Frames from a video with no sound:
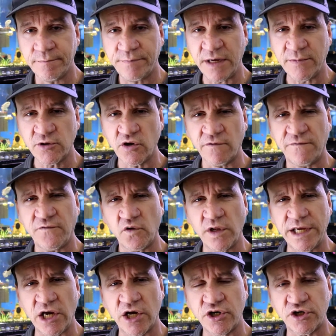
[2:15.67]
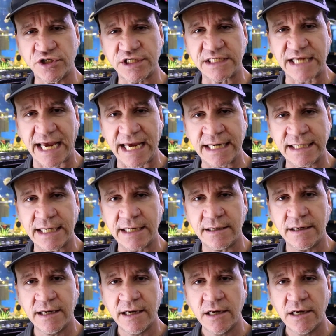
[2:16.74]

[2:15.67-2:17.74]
people don't fully understand it.